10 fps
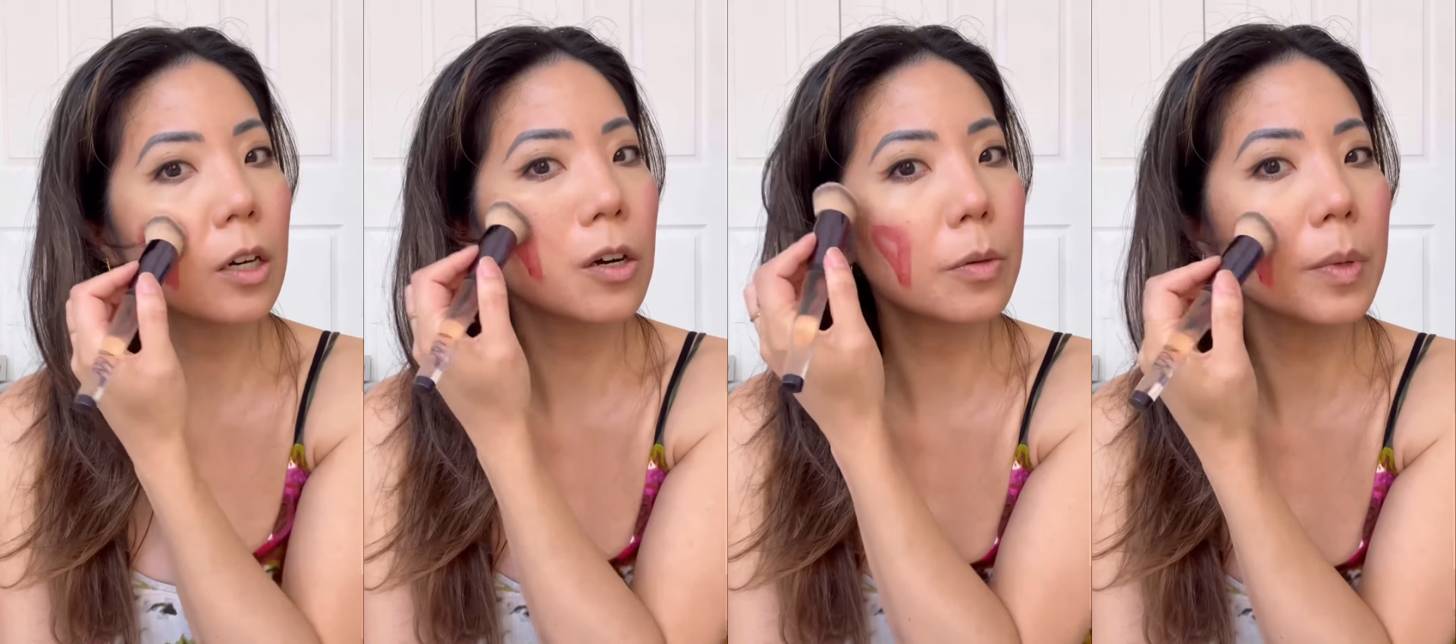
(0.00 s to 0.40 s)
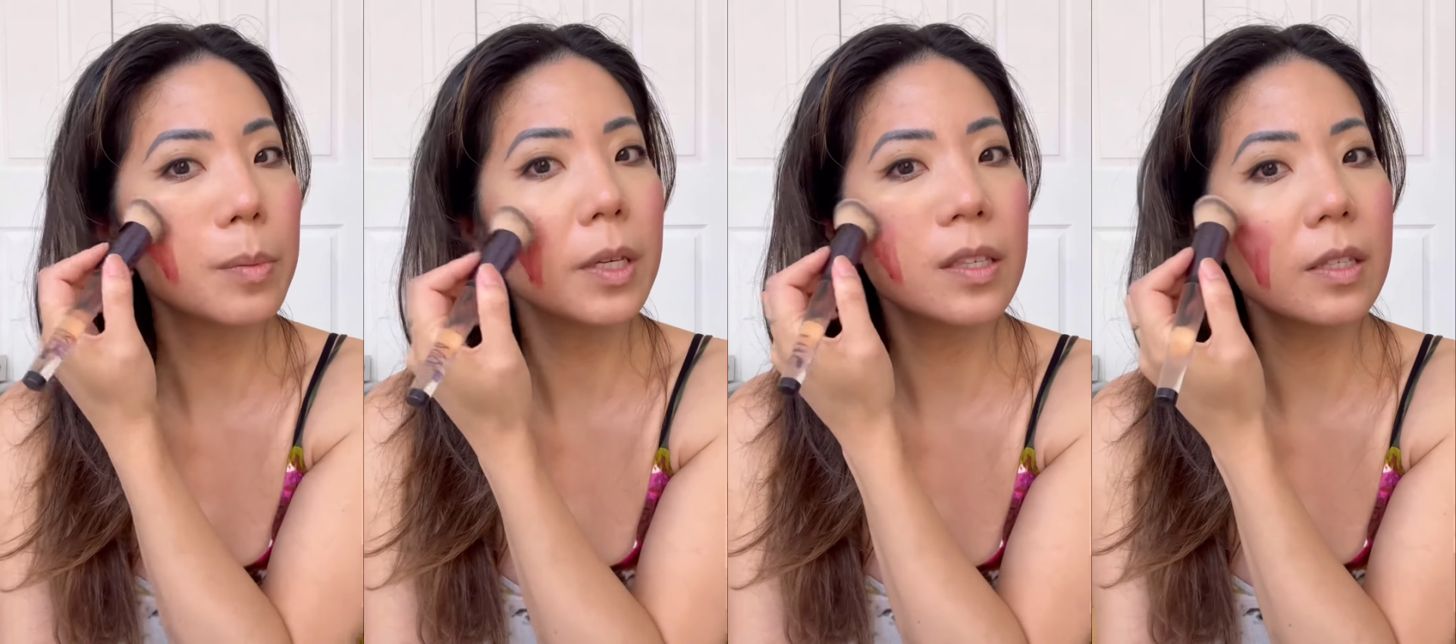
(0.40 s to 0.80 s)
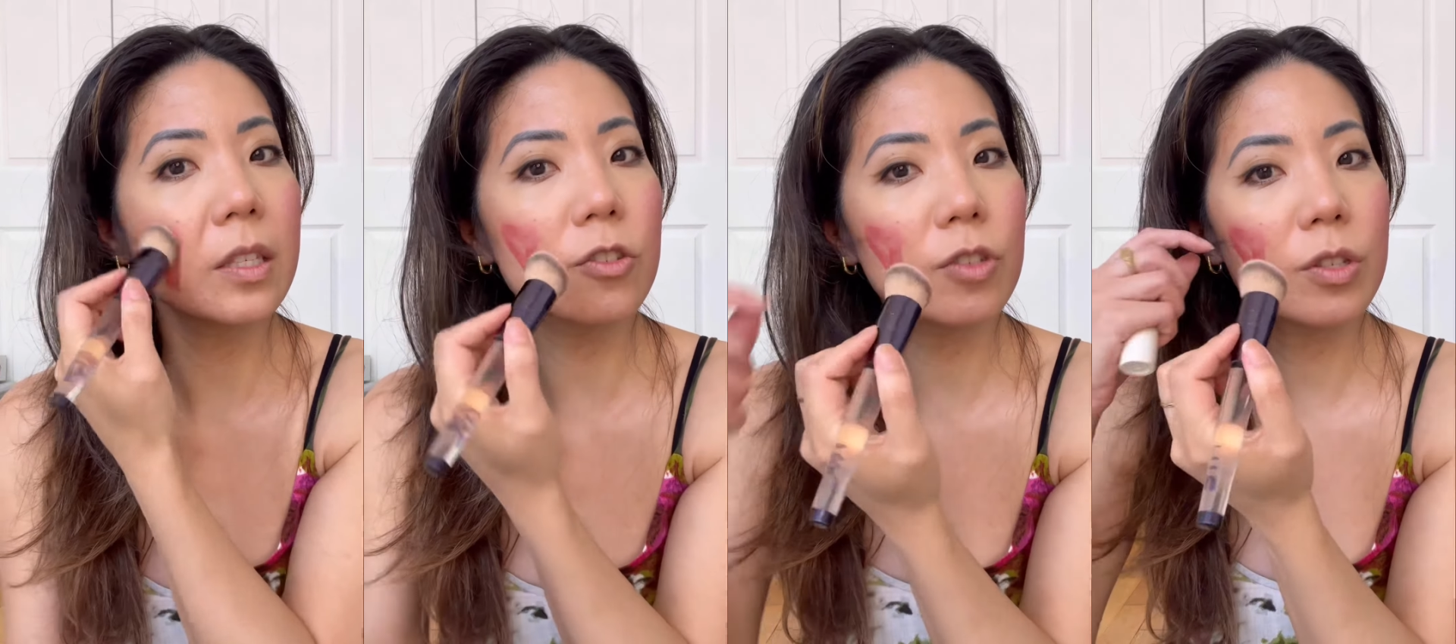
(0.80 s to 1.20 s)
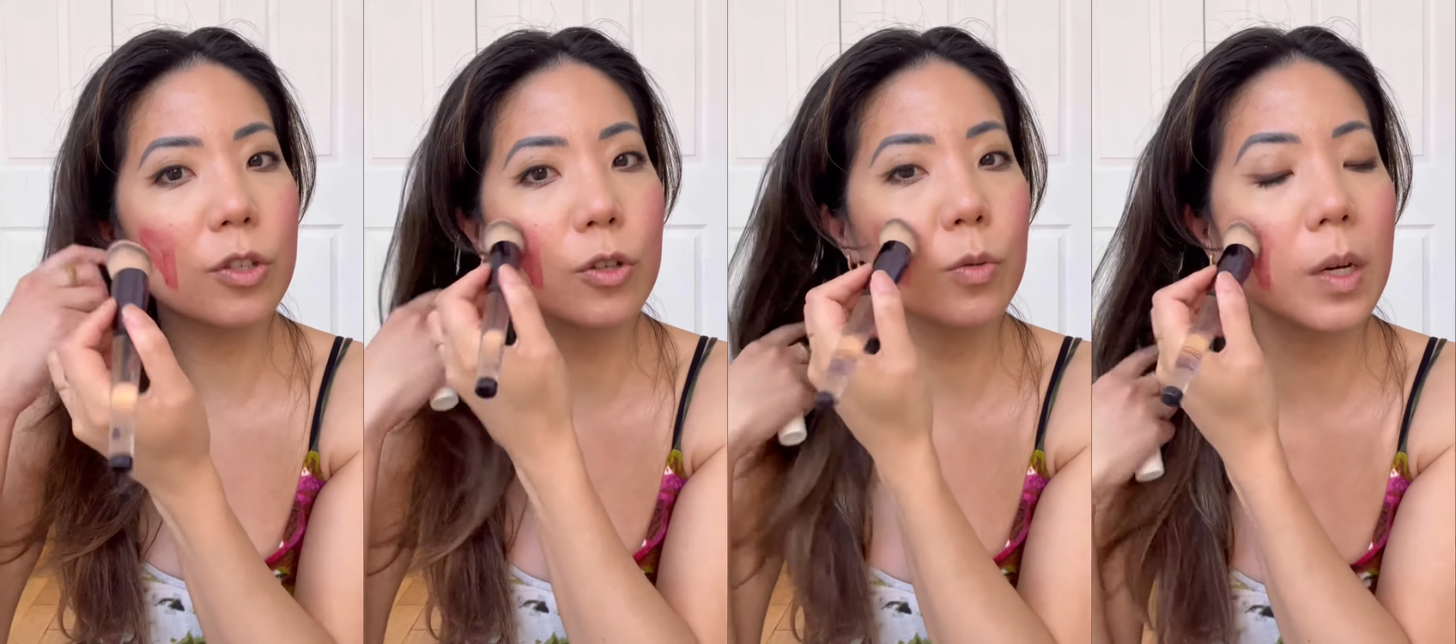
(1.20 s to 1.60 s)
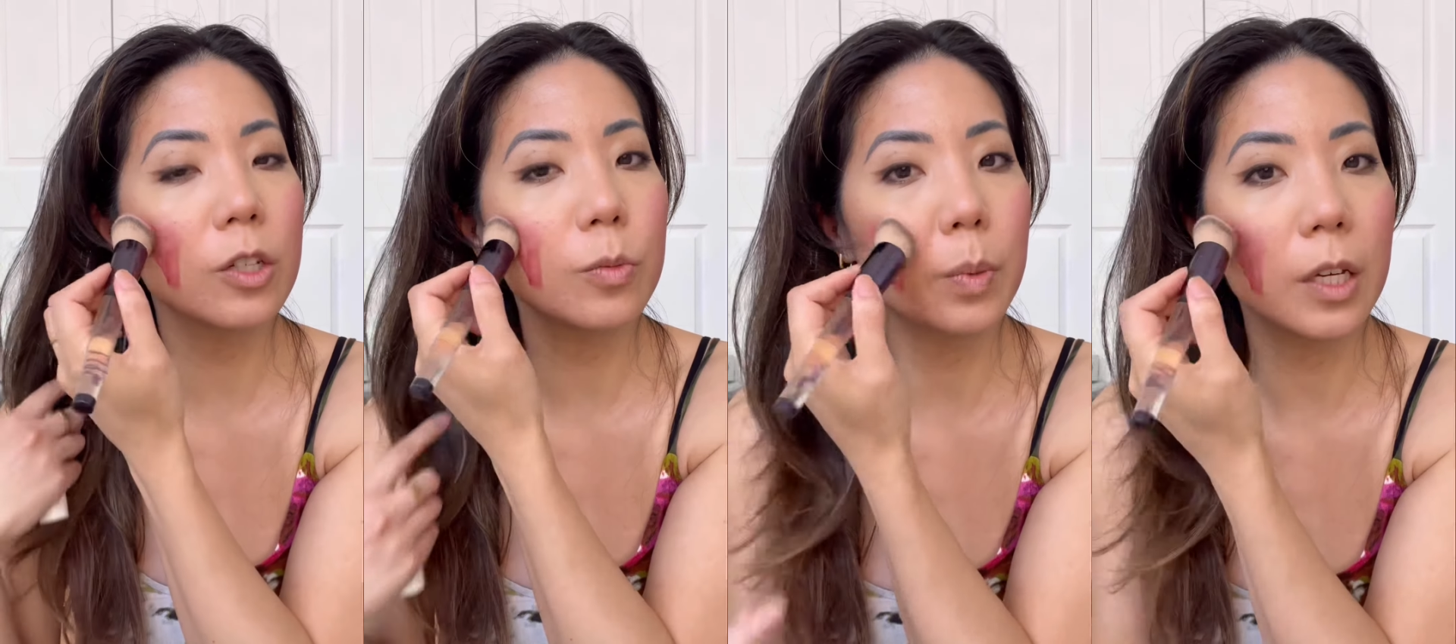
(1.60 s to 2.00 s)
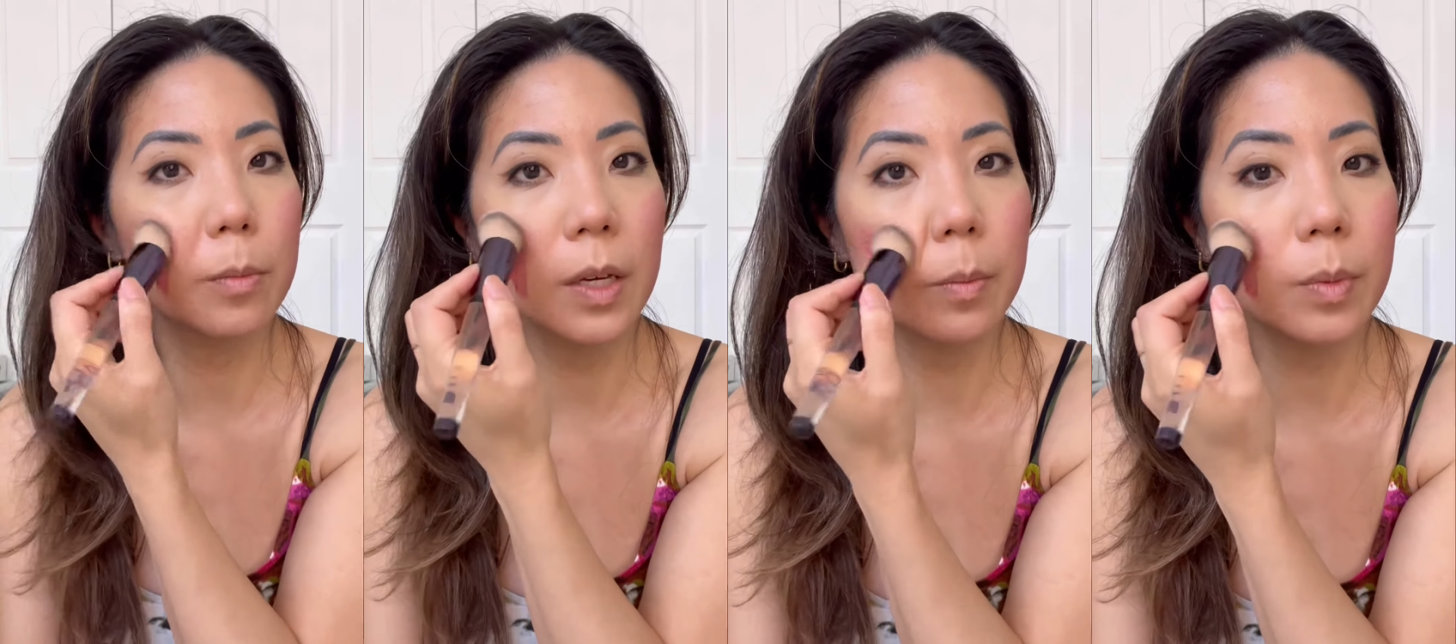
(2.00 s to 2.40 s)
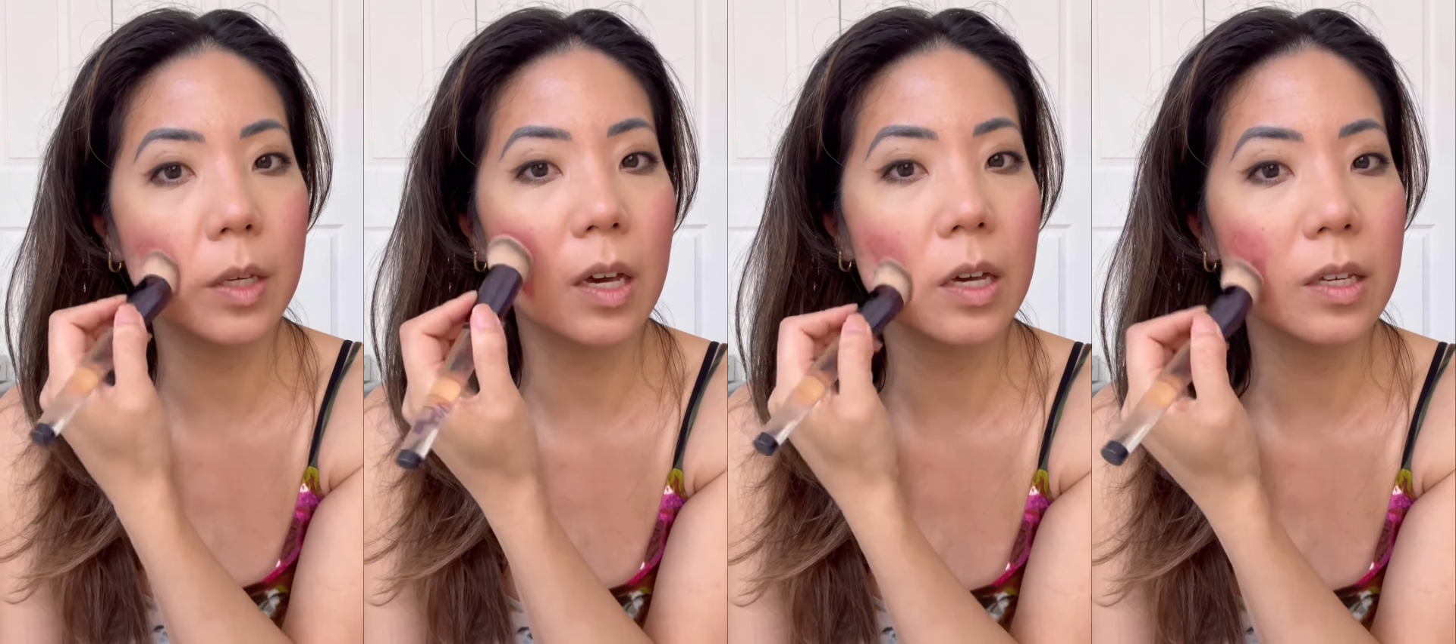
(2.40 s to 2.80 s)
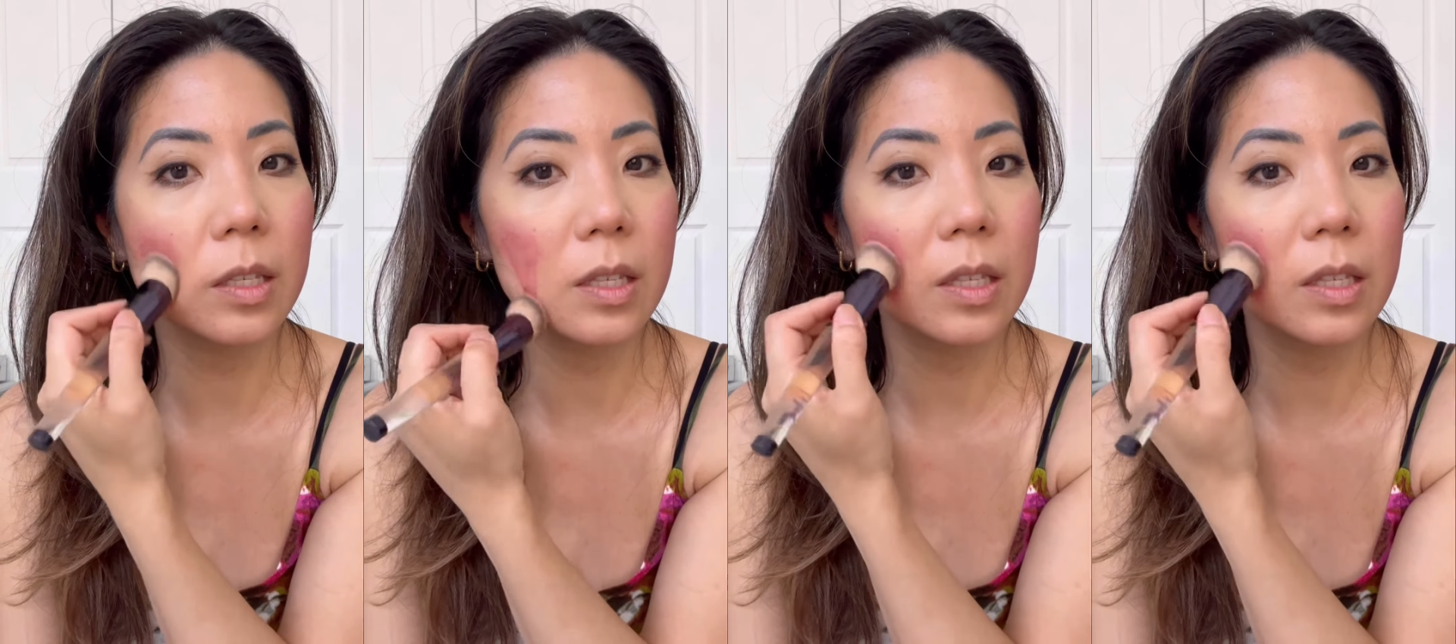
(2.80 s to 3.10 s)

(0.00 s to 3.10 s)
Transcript: Or maybe this is just too much pigment because